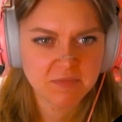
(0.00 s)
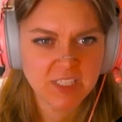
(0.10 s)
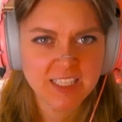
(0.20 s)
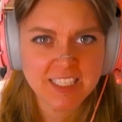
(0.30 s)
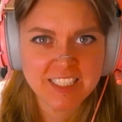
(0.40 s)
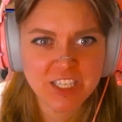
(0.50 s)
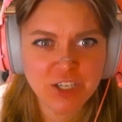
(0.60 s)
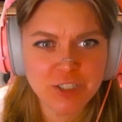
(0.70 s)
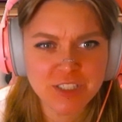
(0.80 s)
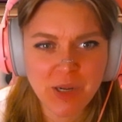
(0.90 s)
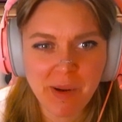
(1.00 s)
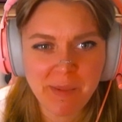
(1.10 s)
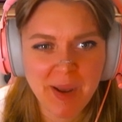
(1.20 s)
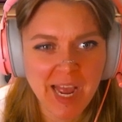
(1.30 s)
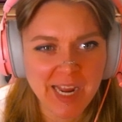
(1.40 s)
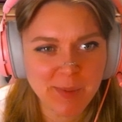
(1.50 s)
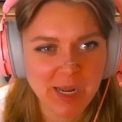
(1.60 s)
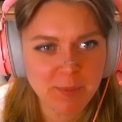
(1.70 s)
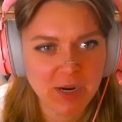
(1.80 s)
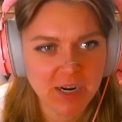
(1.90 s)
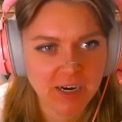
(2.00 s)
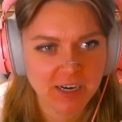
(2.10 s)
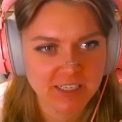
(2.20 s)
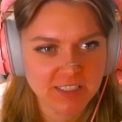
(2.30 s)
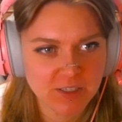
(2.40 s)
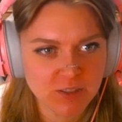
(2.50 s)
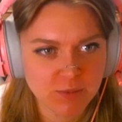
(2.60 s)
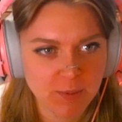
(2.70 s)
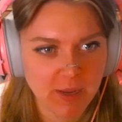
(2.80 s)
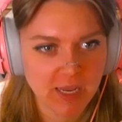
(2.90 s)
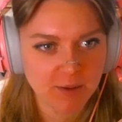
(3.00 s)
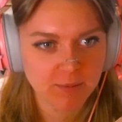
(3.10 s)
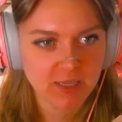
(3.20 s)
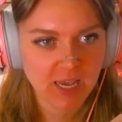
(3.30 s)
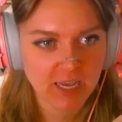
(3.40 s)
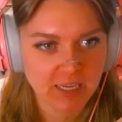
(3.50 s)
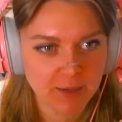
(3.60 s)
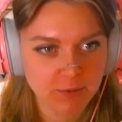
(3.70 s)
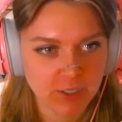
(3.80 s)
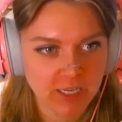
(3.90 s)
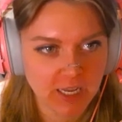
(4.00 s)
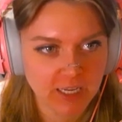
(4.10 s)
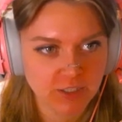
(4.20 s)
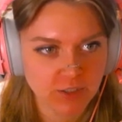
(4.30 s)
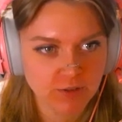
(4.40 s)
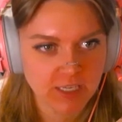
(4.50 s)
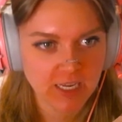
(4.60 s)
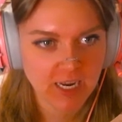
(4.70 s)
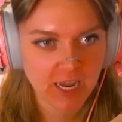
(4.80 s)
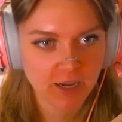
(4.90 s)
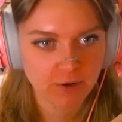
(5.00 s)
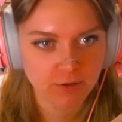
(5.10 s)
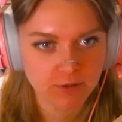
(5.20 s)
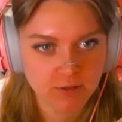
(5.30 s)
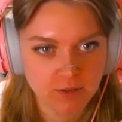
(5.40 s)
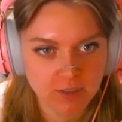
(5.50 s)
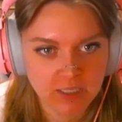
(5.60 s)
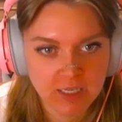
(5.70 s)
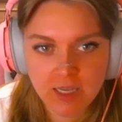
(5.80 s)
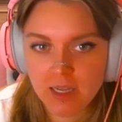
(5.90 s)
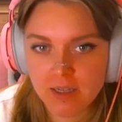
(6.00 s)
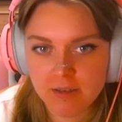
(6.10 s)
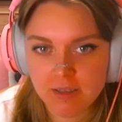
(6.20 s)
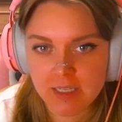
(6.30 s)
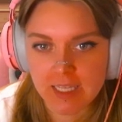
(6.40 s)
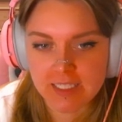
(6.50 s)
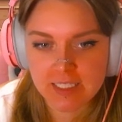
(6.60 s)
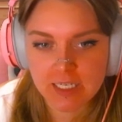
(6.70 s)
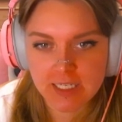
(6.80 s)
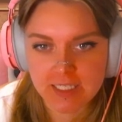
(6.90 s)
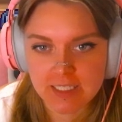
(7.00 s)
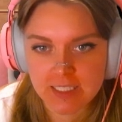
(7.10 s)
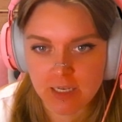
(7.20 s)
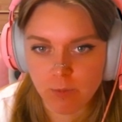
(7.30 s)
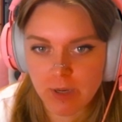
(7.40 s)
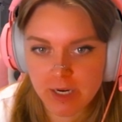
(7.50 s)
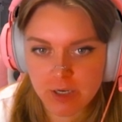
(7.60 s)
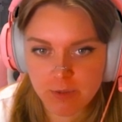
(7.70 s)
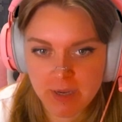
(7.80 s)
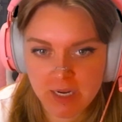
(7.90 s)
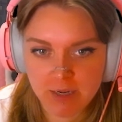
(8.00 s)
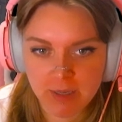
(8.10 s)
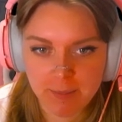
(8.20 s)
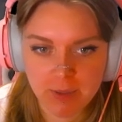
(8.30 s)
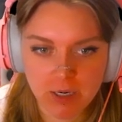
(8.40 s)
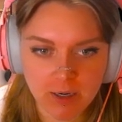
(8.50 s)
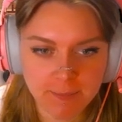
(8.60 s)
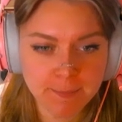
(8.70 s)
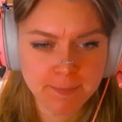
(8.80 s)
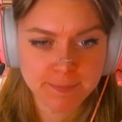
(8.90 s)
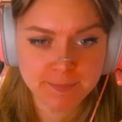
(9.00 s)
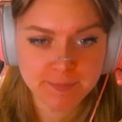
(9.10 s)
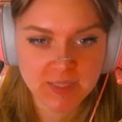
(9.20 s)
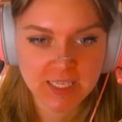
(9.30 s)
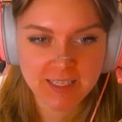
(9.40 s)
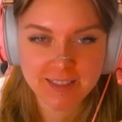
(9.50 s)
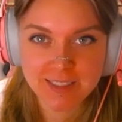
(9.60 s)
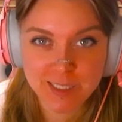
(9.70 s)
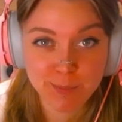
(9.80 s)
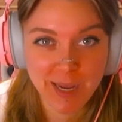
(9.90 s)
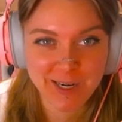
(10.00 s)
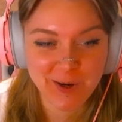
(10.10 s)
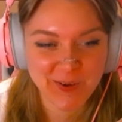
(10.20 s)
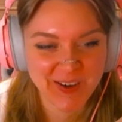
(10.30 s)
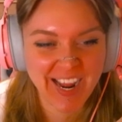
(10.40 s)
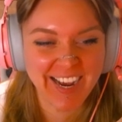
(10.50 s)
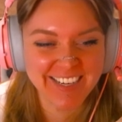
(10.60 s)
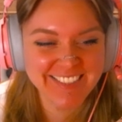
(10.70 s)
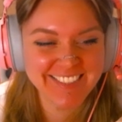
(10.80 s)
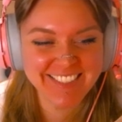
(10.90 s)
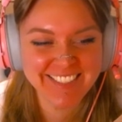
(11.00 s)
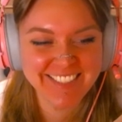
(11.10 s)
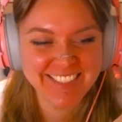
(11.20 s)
This girl's going behind my bar. Excuse me, ma'am. Yeah, I'm looking at you. Get out. Seriously, why are you behind my bar? Smack her around.